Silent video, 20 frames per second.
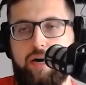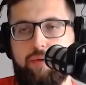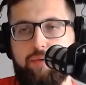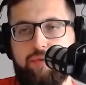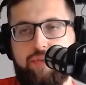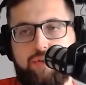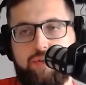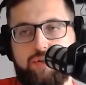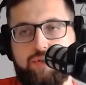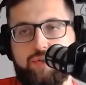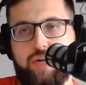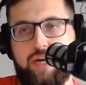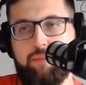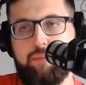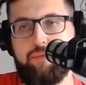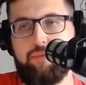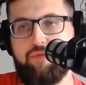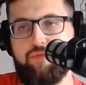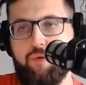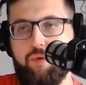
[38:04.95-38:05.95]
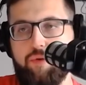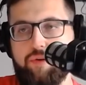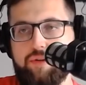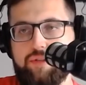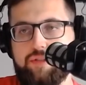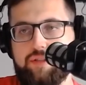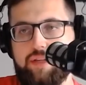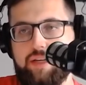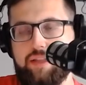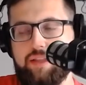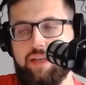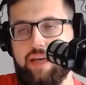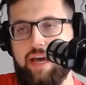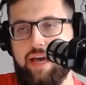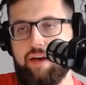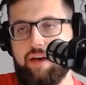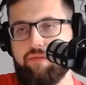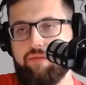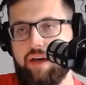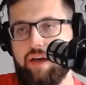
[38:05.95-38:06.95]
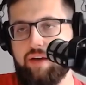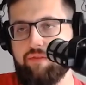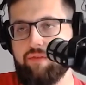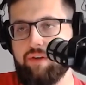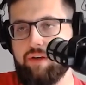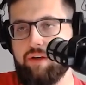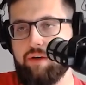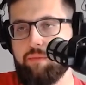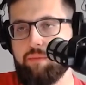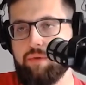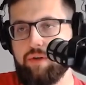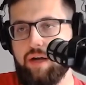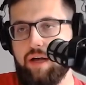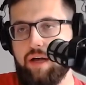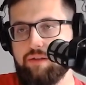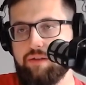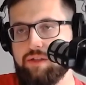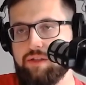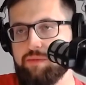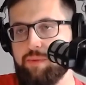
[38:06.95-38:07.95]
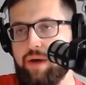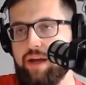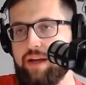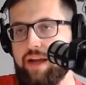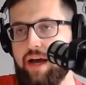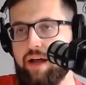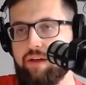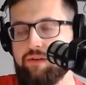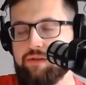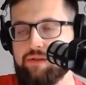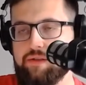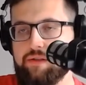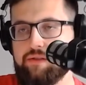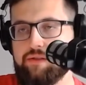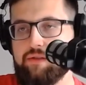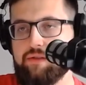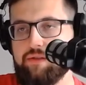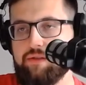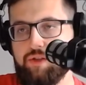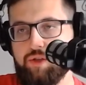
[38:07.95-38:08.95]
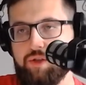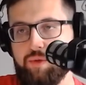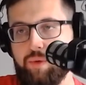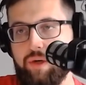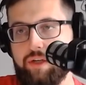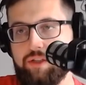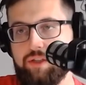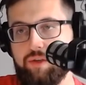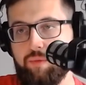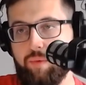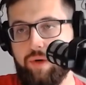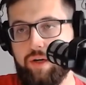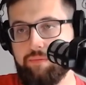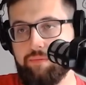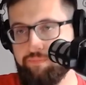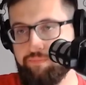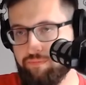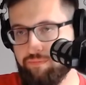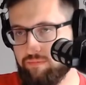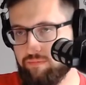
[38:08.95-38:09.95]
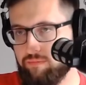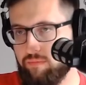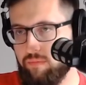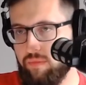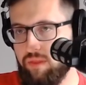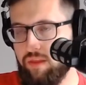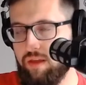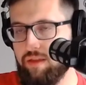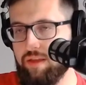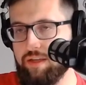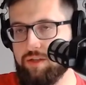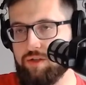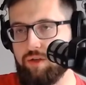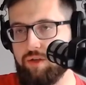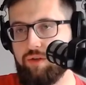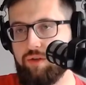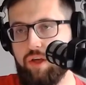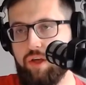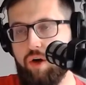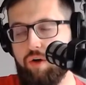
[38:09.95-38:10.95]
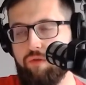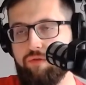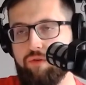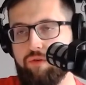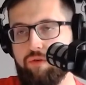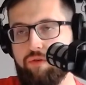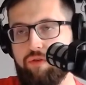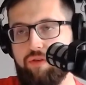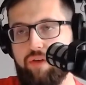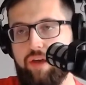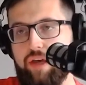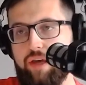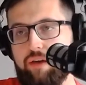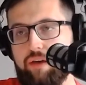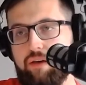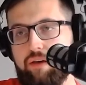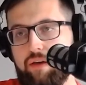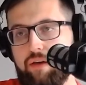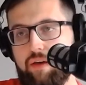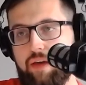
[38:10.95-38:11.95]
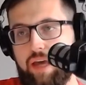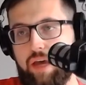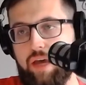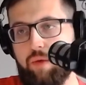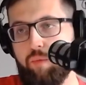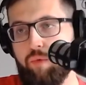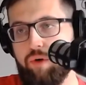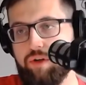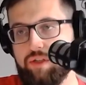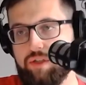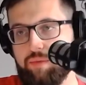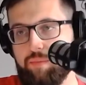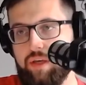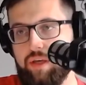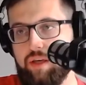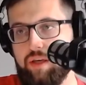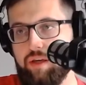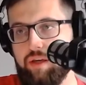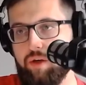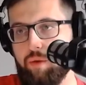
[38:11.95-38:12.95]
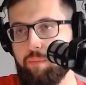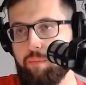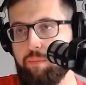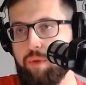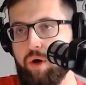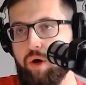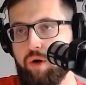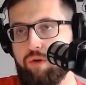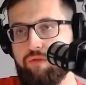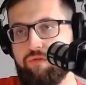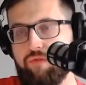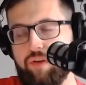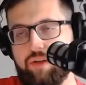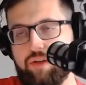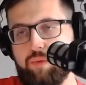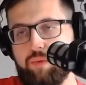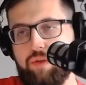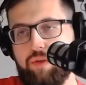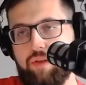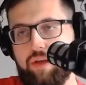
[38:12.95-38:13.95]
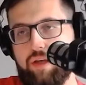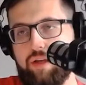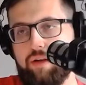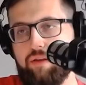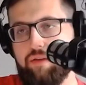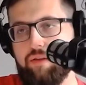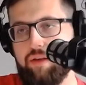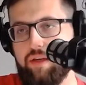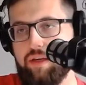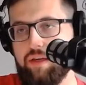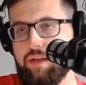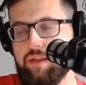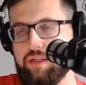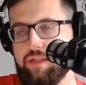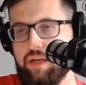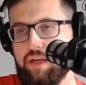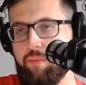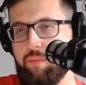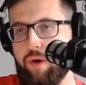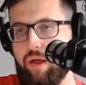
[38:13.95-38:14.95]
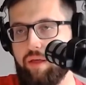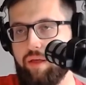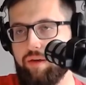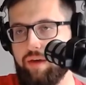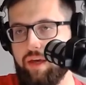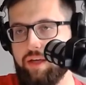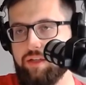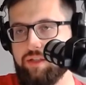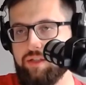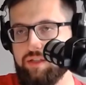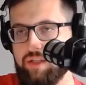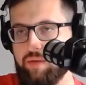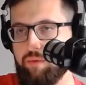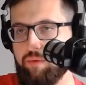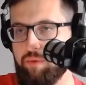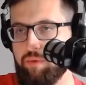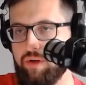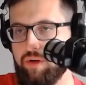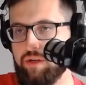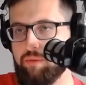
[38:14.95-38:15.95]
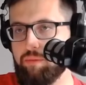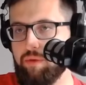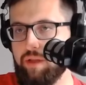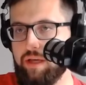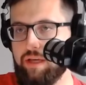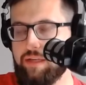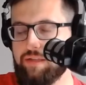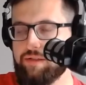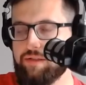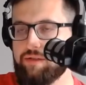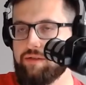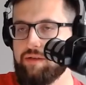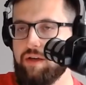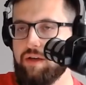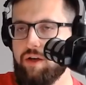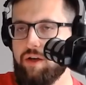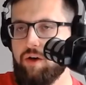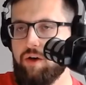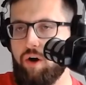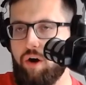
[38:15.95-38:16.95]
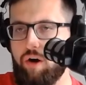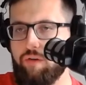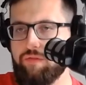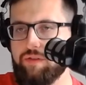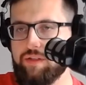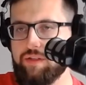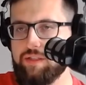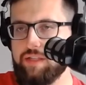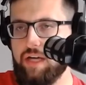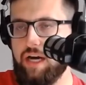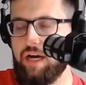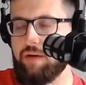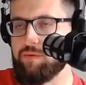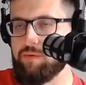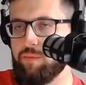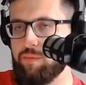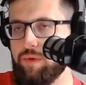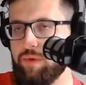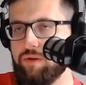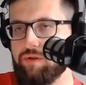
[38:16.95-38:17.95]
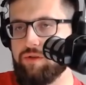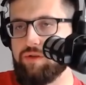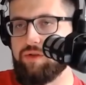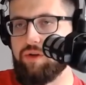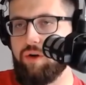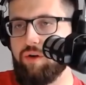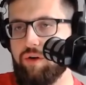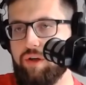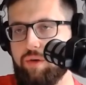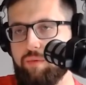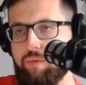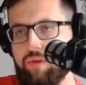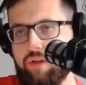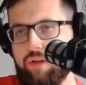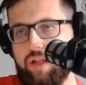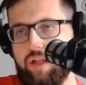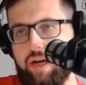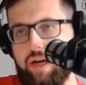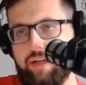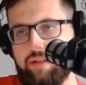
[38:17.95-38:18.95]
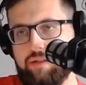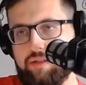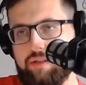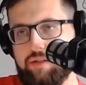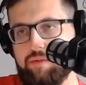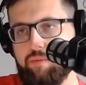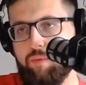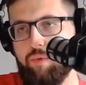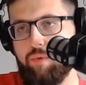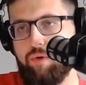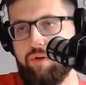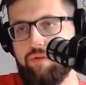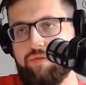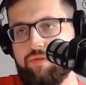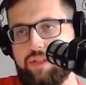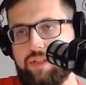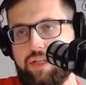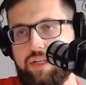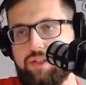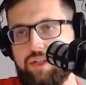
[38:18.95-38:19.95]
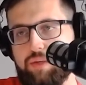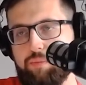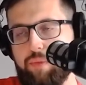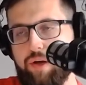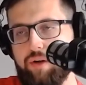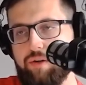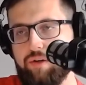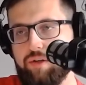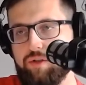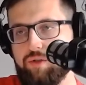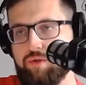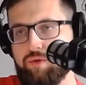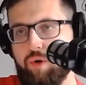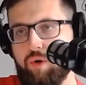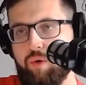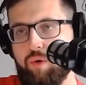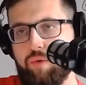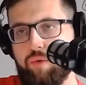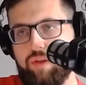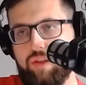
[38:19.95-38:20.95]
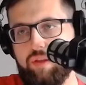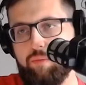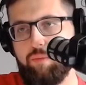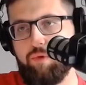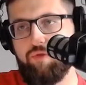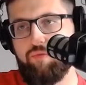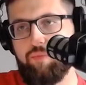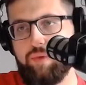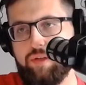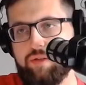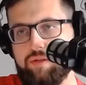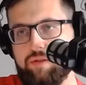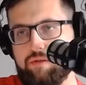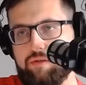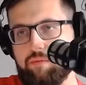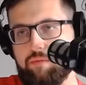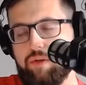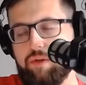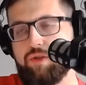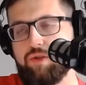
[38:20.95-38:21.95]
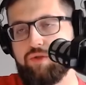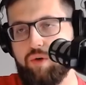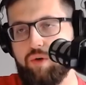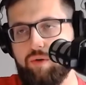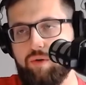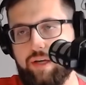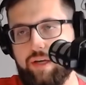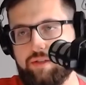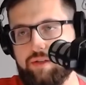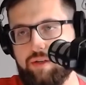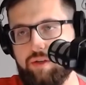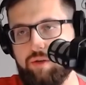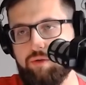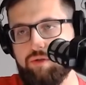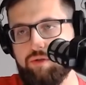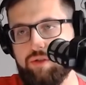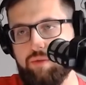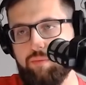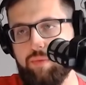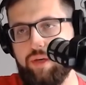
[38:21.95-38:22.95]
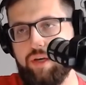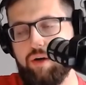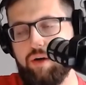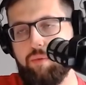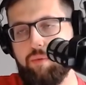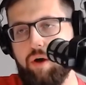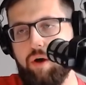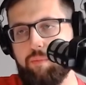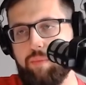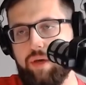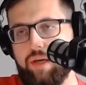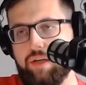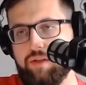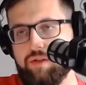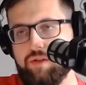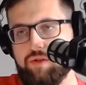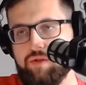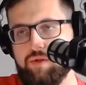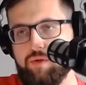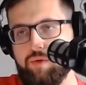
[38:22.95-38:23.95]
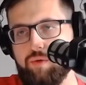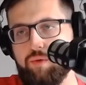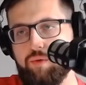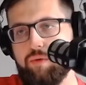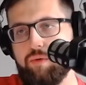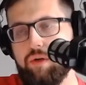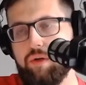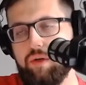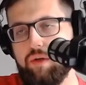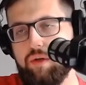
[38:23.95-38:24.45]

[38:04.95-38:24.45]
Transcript: within their training before is that they have kind of a paralysis by analysis situation where they certainly overthink and want to be, perfect within the tempo allocations that we put into place. Oftentimes when we are starting with clients, it's more of teaching better control within the movements, control and execution being our biggest 2